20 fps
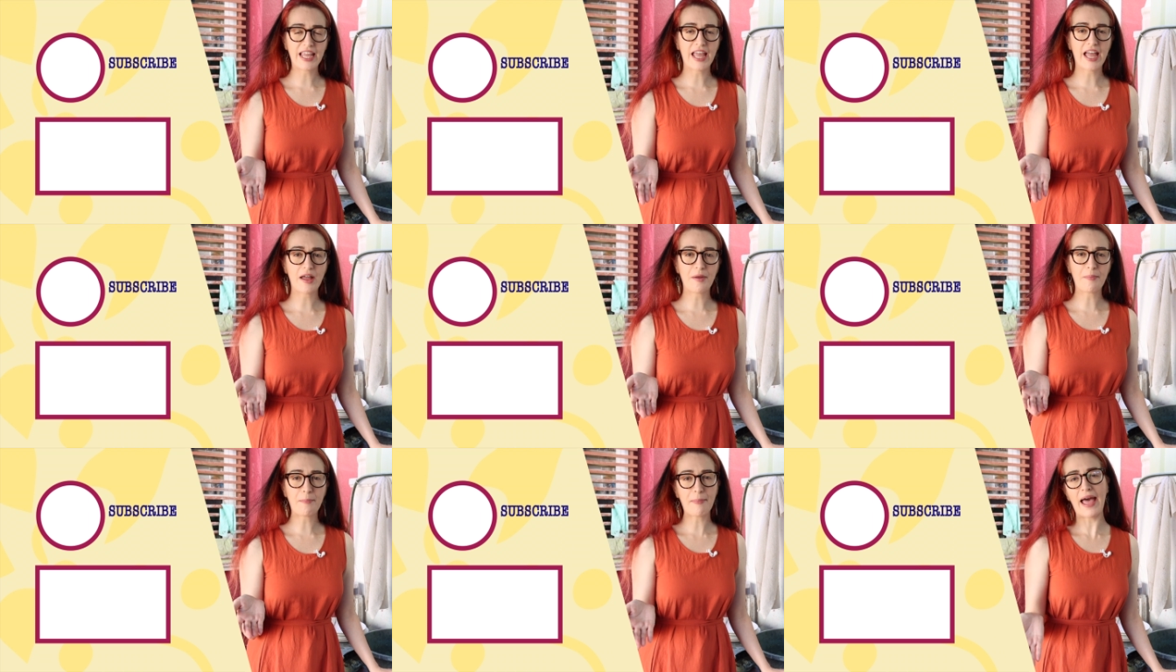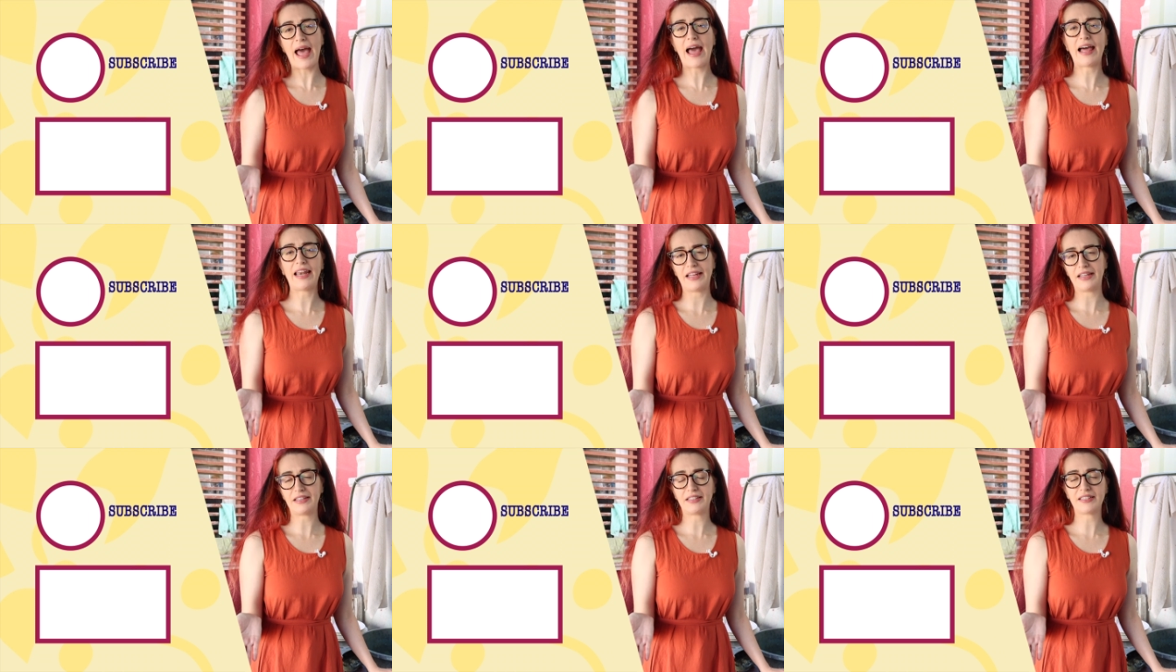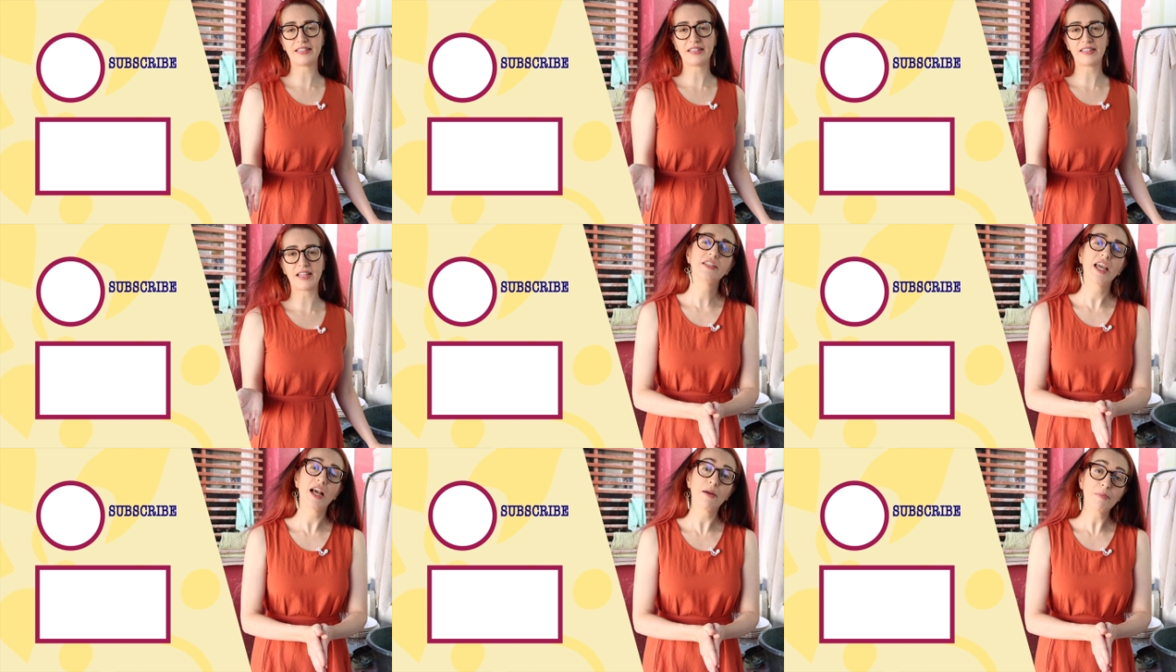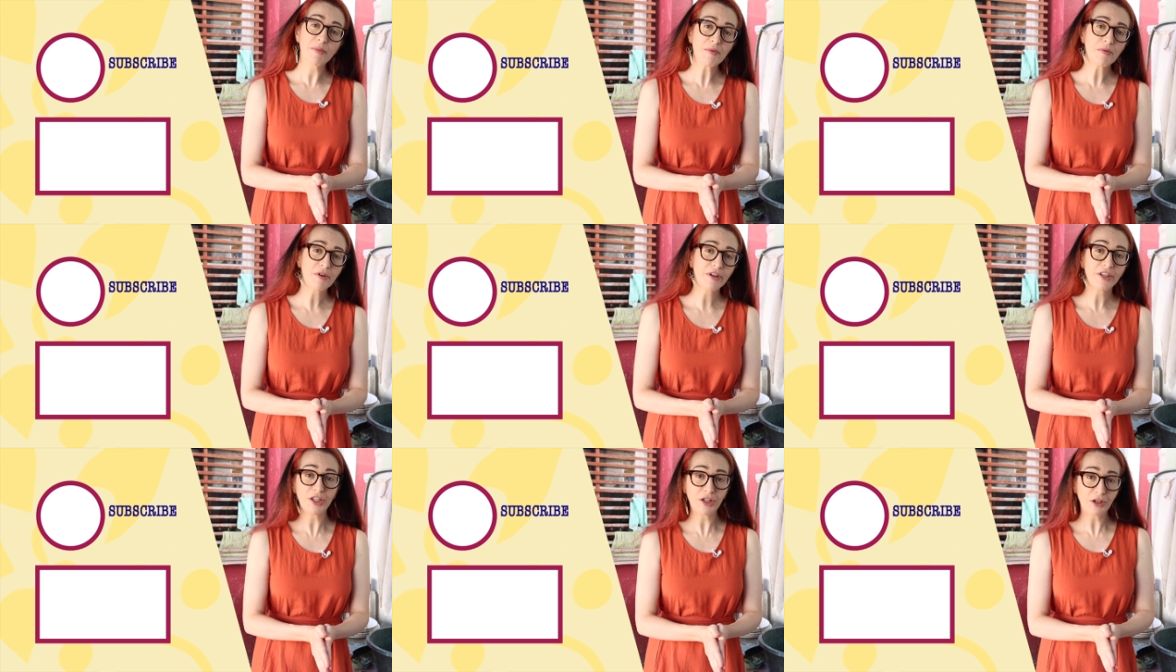out palettes? Tell me
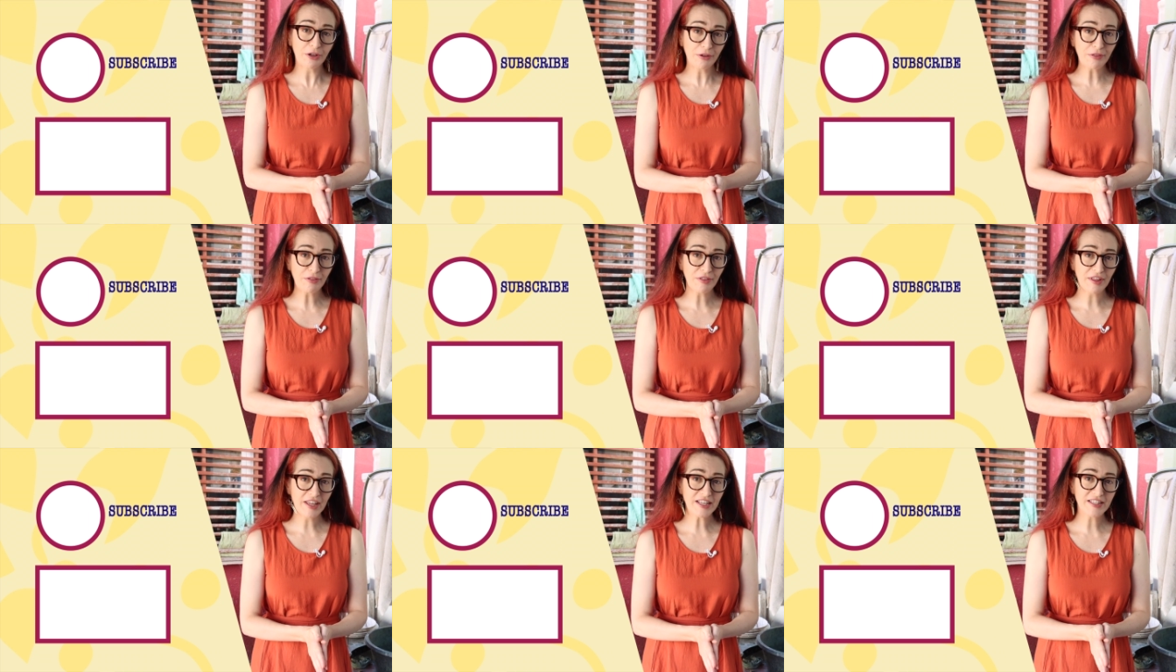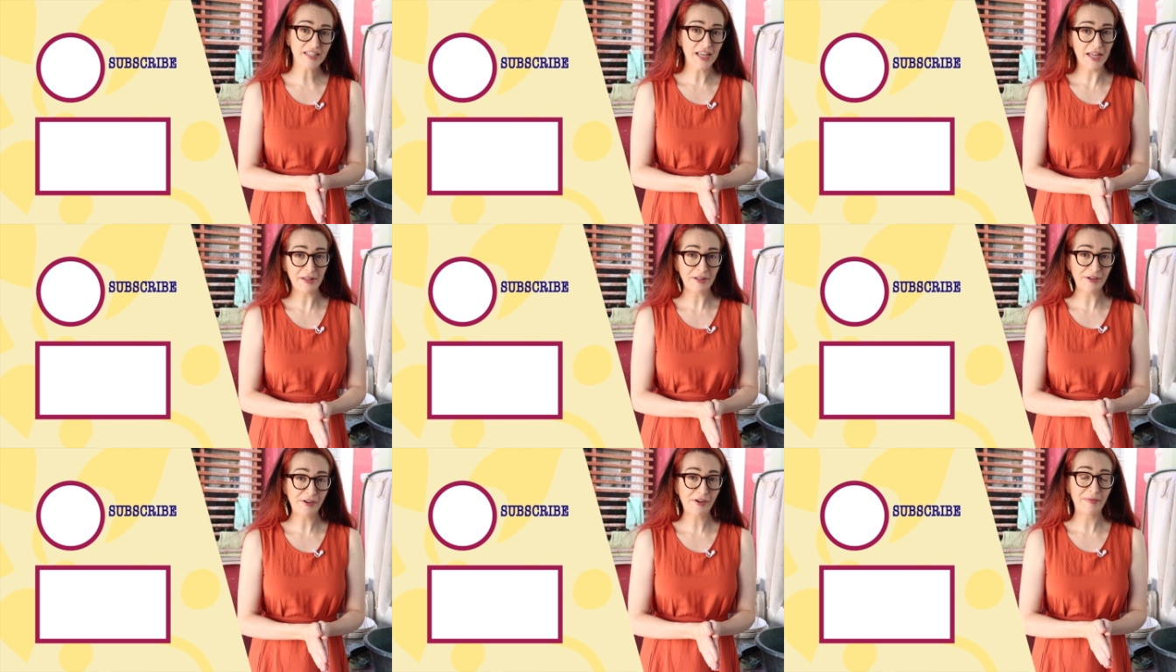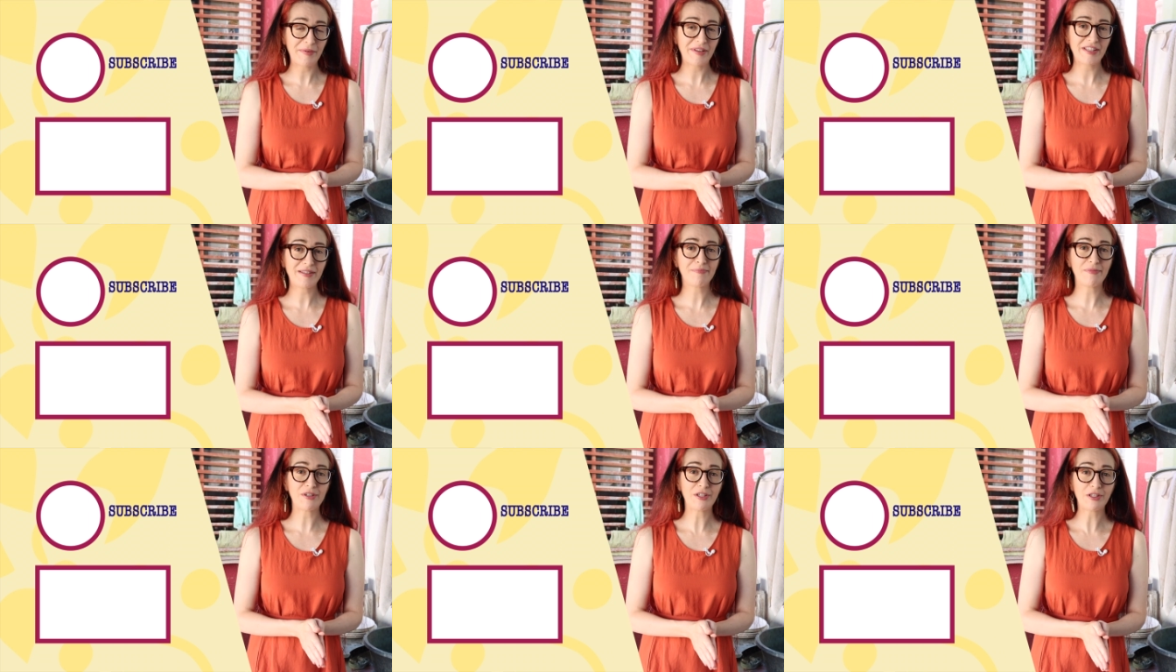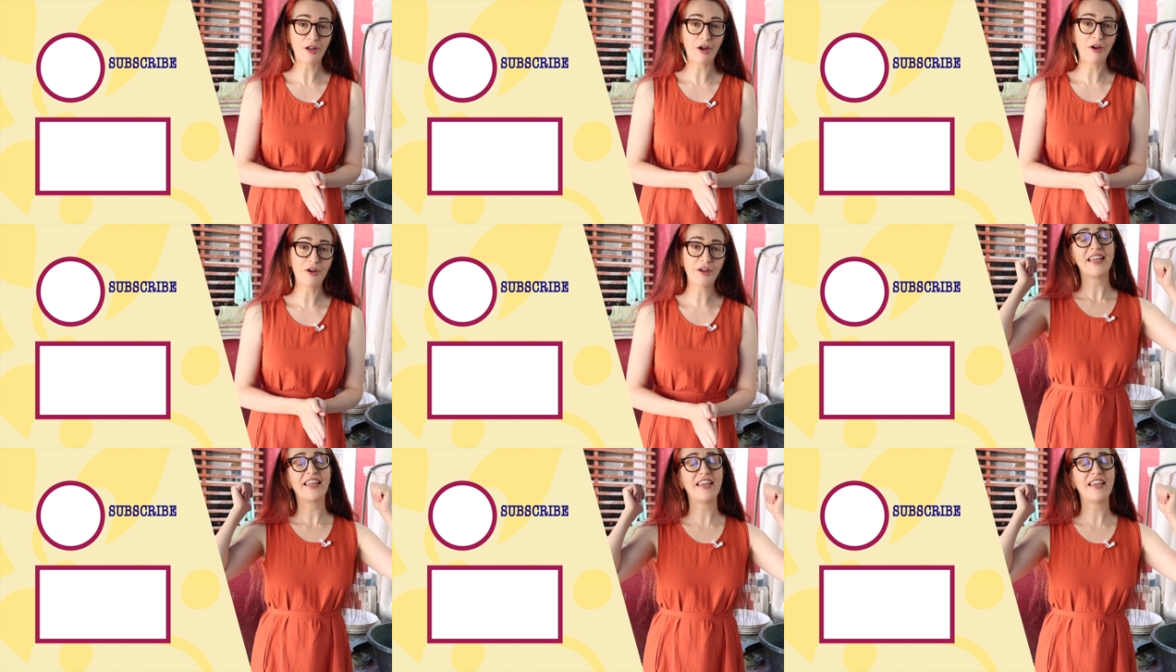what you think down in the comments below.